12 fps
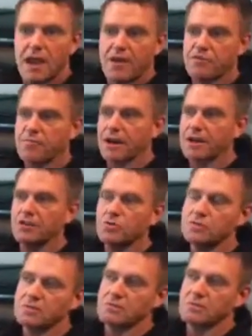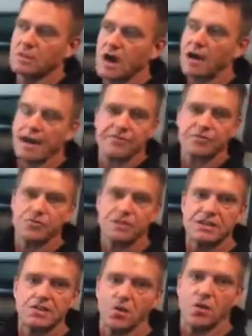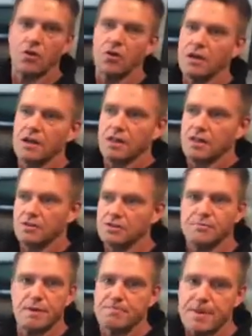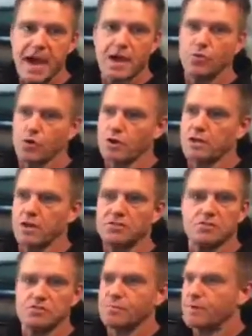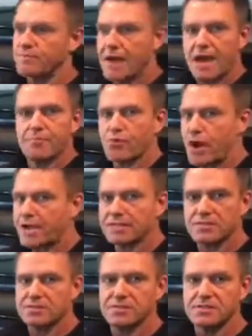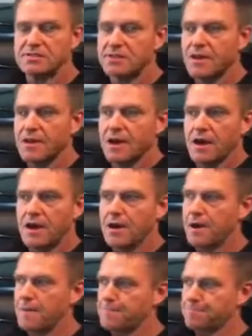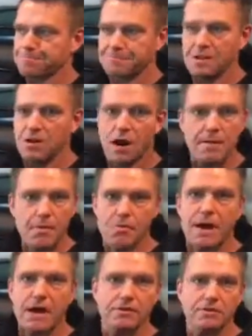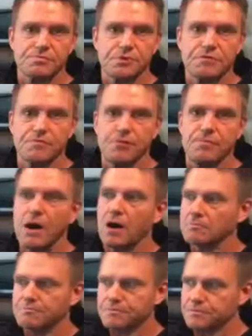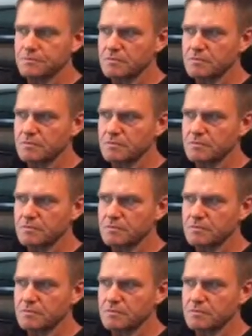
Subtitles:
Everybody who's gone after any goal, there's been bad workouts, there's been bad practices. I remember back when I was playing football,